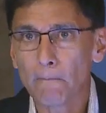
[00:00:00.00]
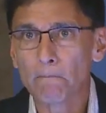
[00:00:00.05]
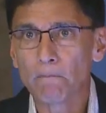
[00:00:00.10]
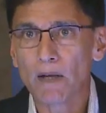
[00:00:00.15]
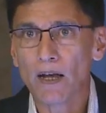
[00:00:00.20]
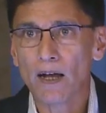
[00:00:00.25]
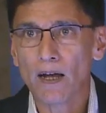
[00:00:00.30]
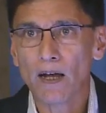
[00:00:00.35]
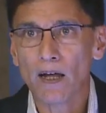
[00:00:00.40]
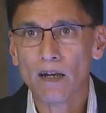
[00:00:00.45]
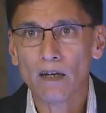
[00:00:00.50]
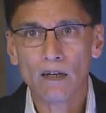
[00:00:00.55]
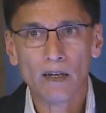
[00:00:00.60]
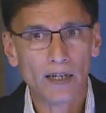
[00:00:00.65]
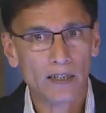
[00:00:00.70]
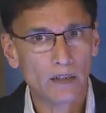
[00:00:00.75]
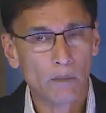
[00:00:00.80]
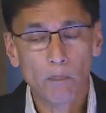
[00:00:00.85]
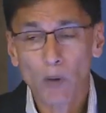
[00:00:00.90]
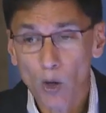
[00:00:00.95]
uh,
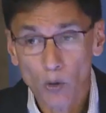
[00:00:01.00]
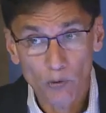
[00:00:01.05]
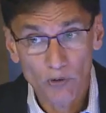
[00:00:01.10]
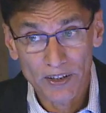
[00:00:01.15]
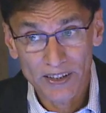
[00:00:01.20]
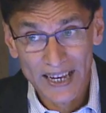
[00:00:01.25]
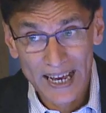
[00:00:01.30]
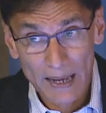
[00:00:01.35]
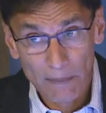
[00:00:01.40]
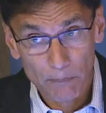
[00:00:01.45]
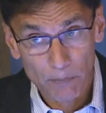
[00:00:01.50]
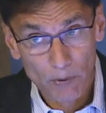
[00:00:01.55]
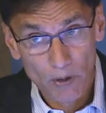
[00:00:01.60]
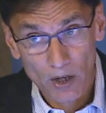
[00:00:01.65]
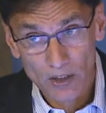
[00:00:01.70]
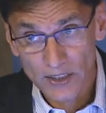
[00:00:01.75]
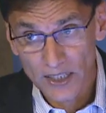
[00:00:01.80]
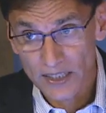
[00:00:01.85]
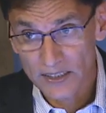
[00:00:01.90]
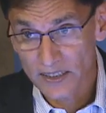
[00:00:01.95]
like the Boundary Dam
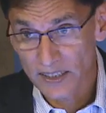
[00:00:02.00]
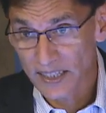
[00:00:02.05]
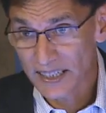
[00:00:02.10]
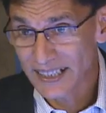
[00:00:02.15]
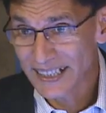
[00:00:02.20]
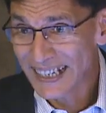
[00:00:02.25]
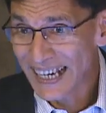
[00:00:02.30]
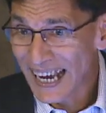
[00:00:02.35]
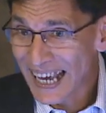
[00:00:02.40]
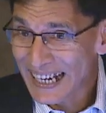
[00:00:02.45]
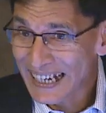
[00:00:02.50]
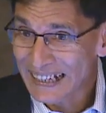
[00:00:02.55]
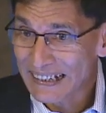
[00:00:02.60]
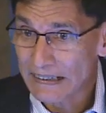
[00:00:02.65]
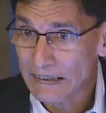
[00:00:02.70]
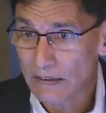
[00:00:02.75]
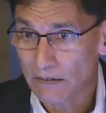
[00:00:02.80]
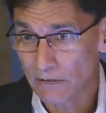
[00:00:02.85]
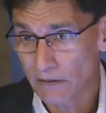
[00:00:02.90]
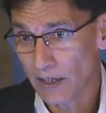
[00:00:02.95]
project in
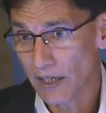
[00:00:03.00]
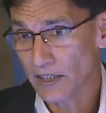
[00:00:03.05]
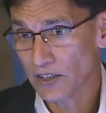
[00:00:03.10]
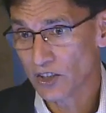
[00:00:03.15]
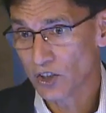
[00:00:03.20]
Canada, right,